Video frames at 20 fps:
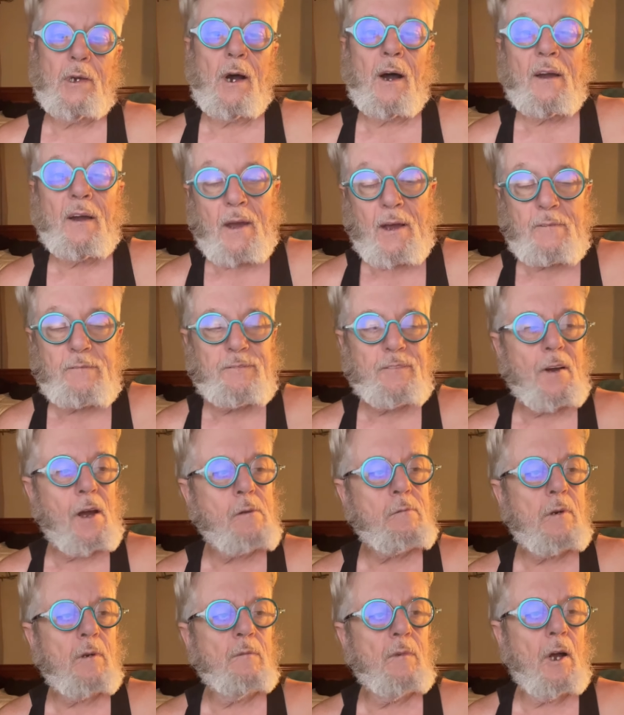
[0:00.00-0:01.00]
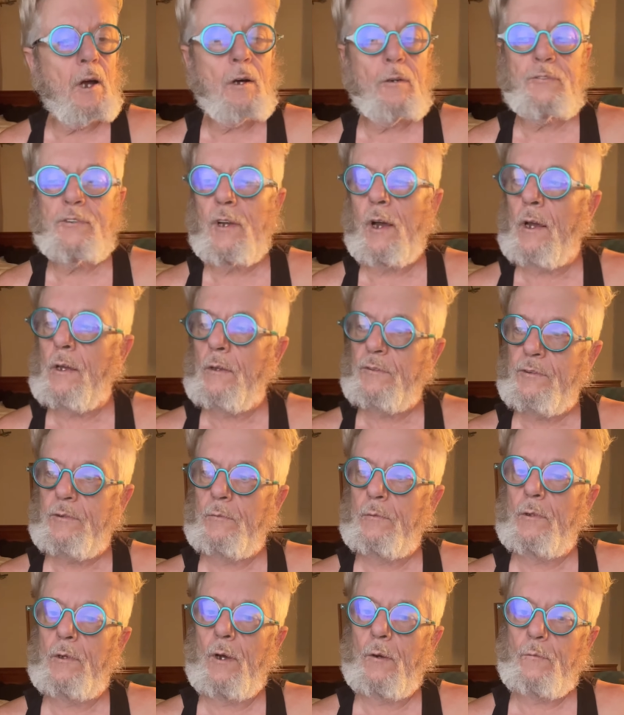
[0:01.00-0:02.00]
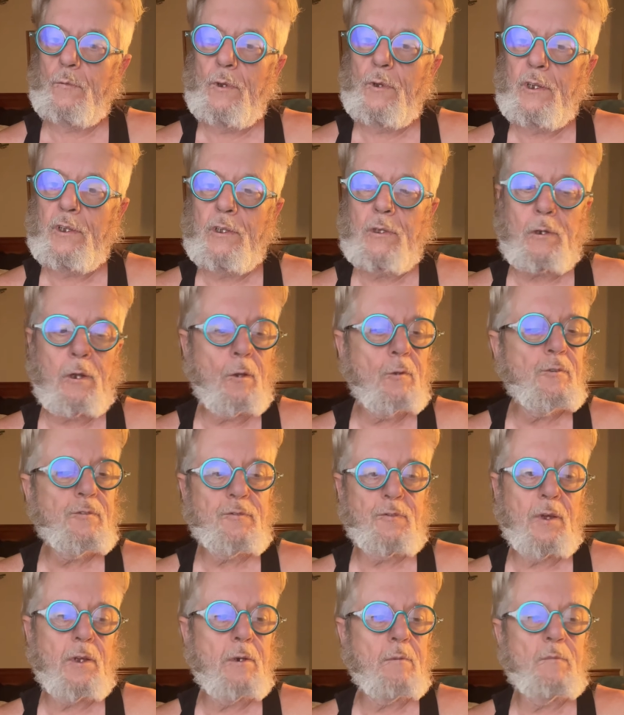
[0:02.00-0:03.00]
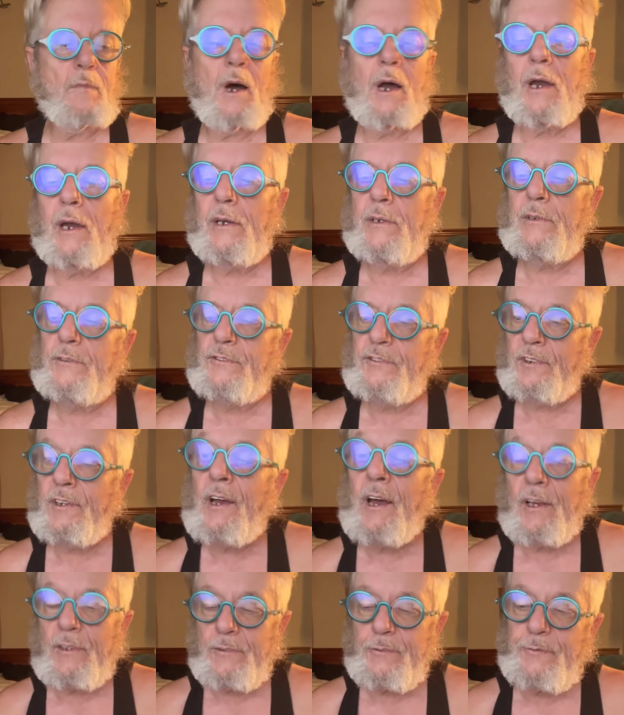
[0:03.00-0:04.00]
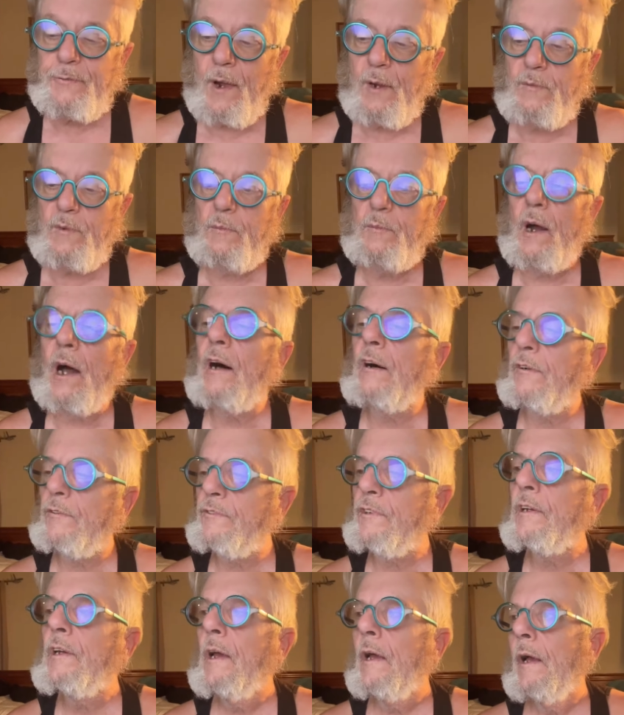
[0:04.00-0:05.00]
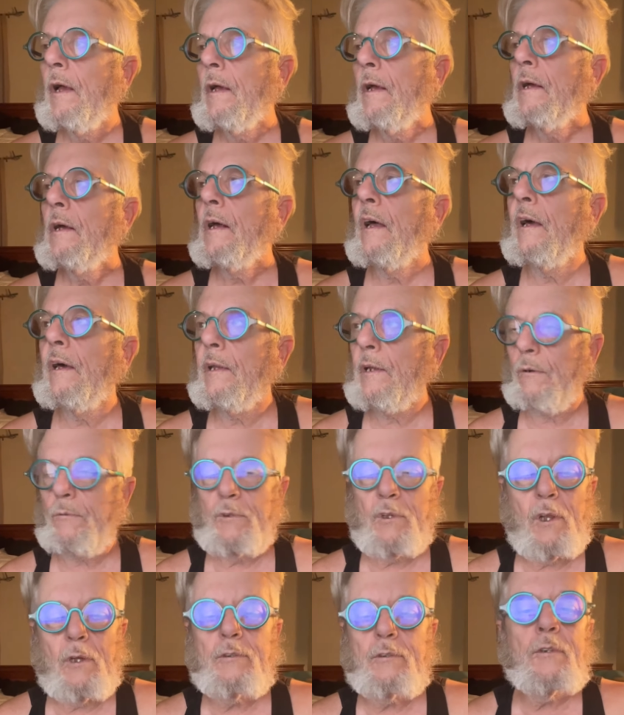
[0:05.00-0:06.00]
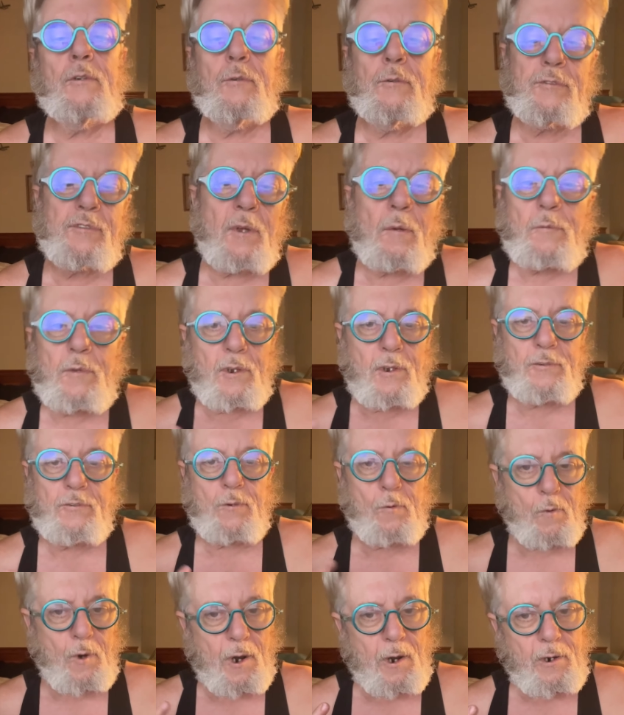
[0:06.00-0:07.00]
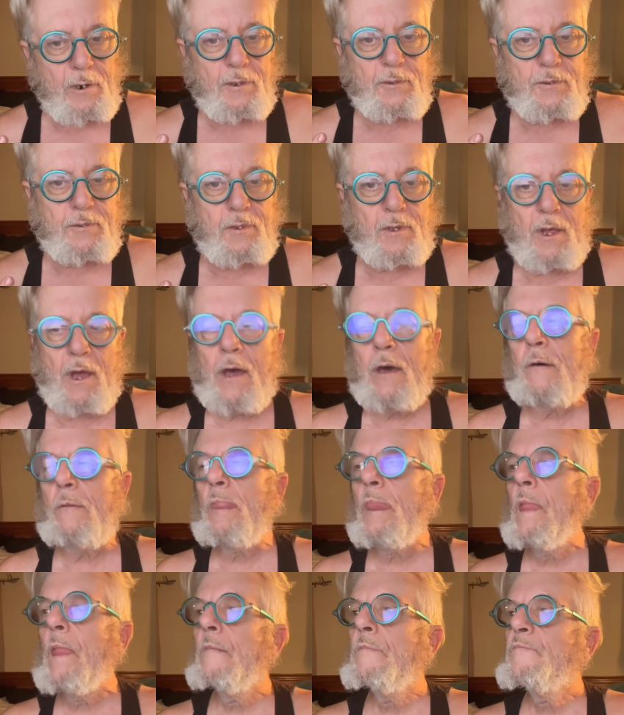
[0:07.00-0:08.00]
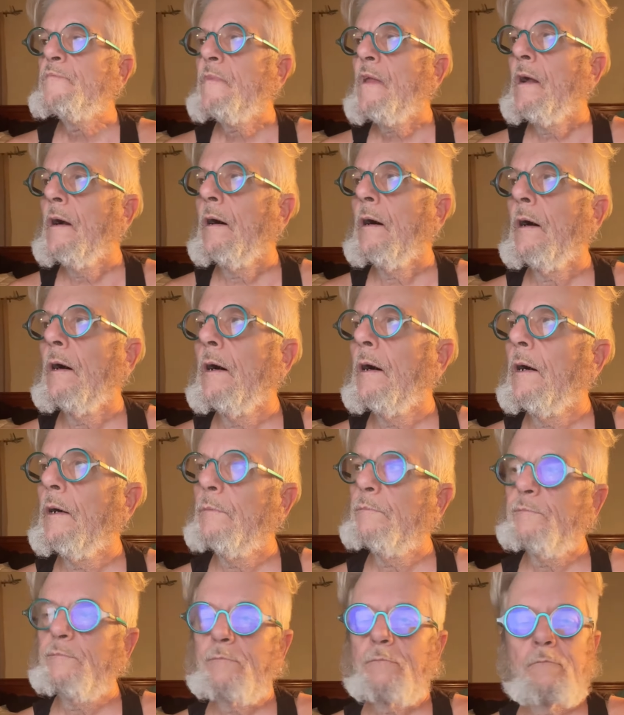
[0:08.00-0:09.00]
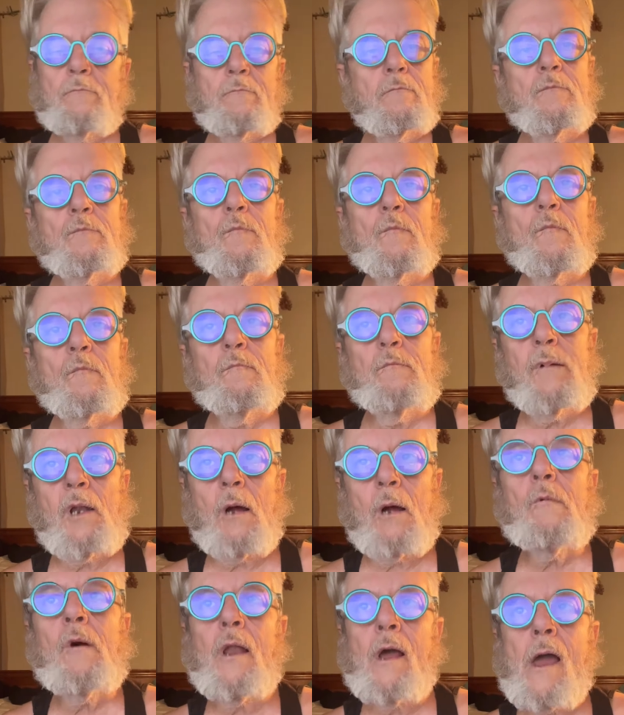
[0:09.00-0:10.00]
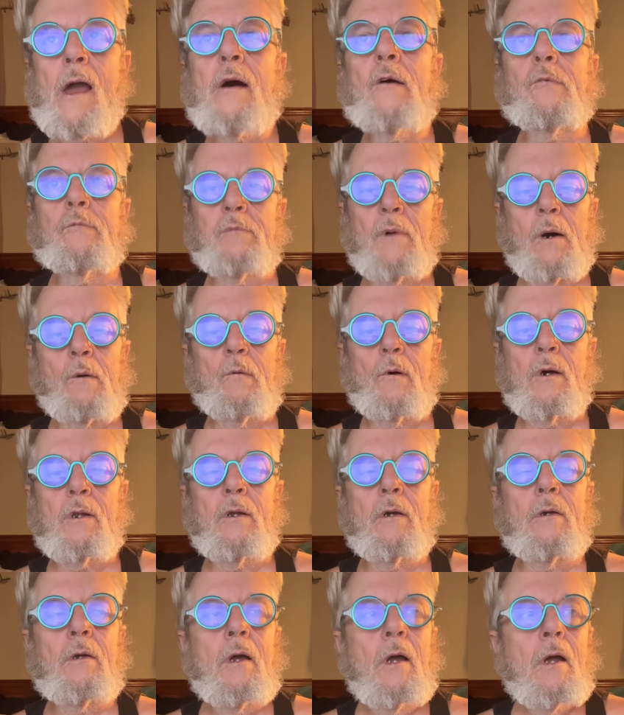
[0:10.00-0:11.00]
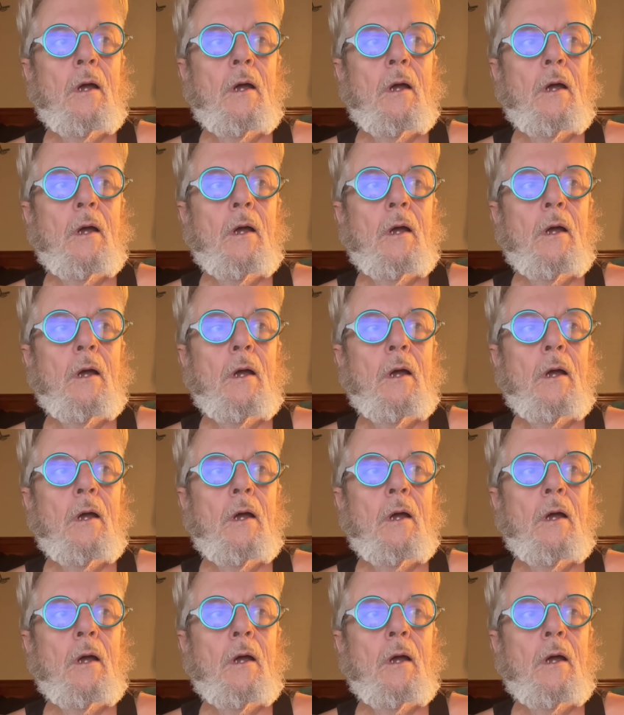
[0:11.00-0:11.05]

I have fibromyalgia. I have a really close friend of mine. She has fibromyalgia, and I would love to do something as awareness to that. Um, but I want to help. I want to.